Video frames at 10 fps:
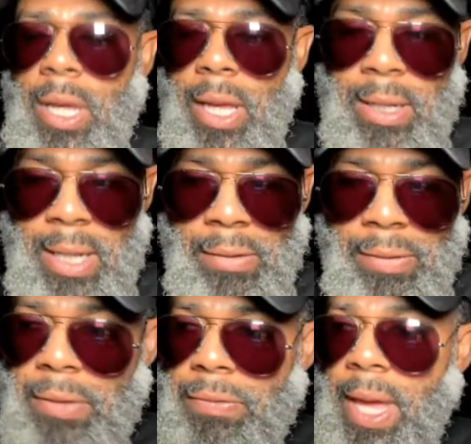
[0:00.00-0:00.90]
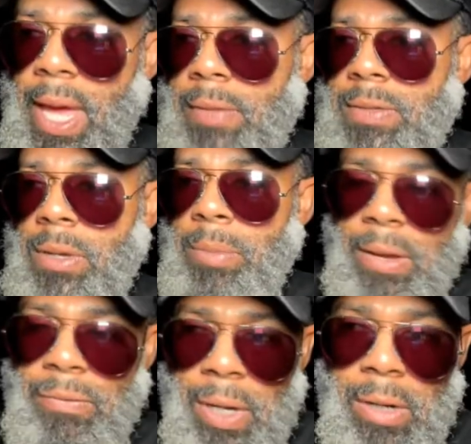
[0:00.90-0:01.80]
And even if they have to
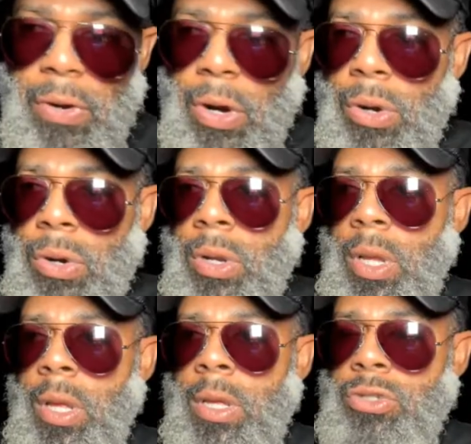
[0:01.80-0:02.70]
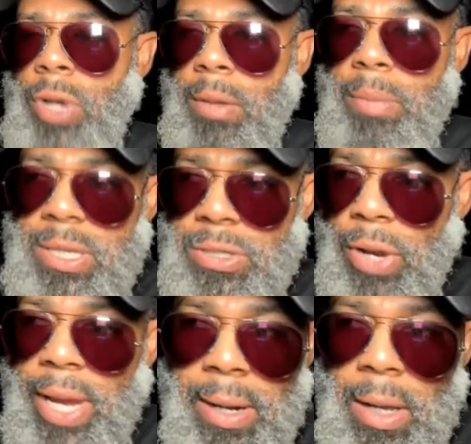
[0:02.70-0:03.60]
make fun of her, try to mess her
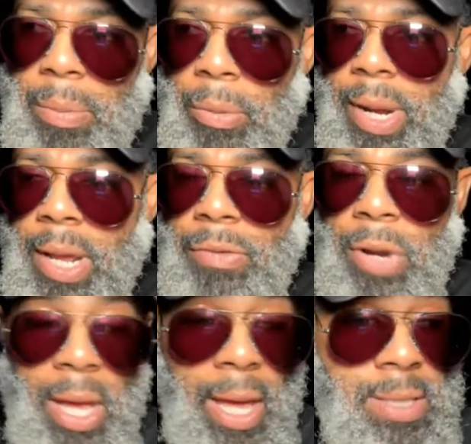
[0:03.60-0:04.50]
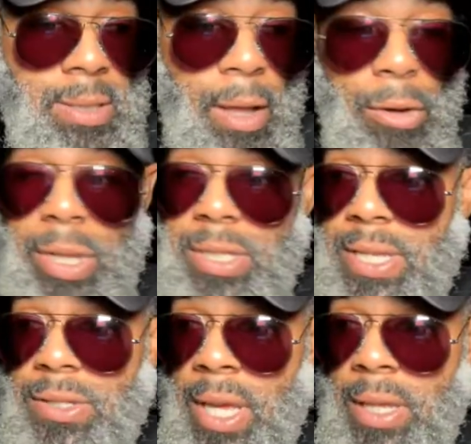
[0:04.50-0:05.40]
head up or whatever, as long as
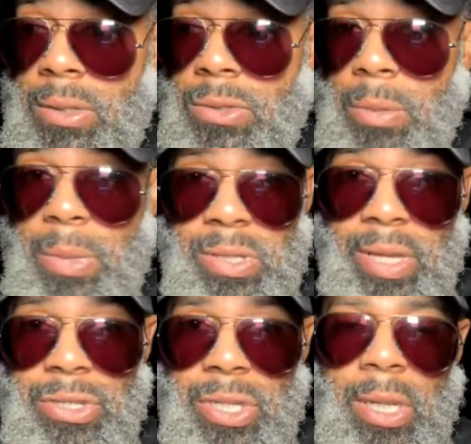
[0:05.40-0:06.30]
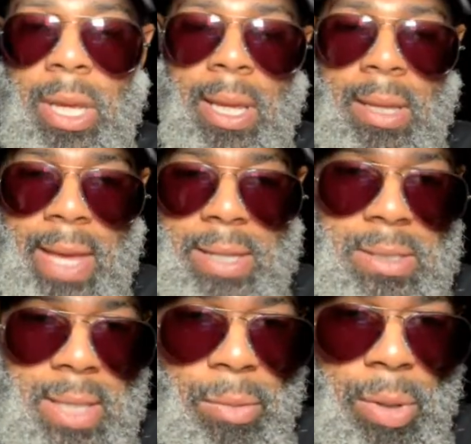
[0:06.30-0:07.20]
he's getting some attention, that's the
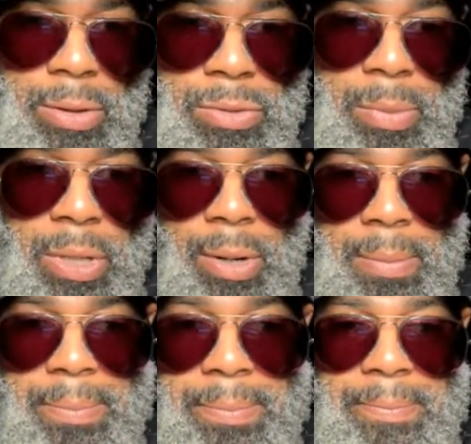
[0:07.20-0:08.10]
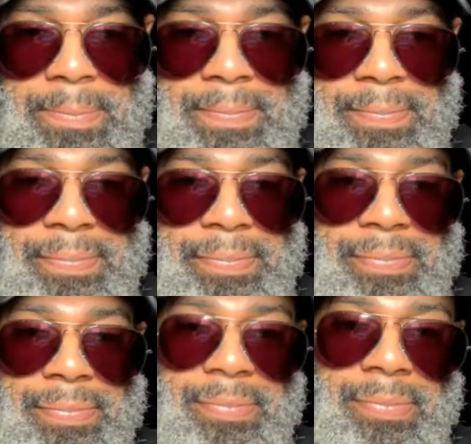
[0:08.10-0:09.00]
same way those women are.
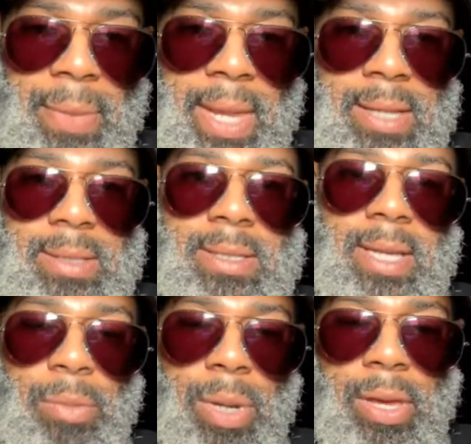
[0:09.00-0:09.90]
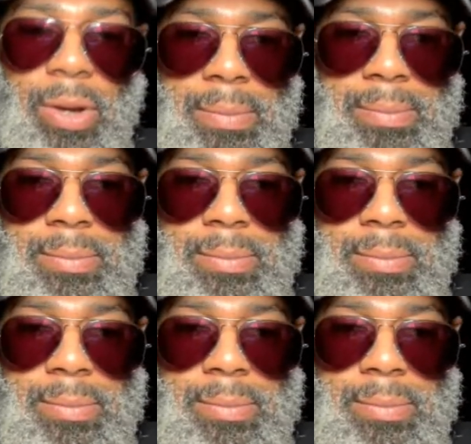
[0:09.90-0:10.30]
That's the same way they are.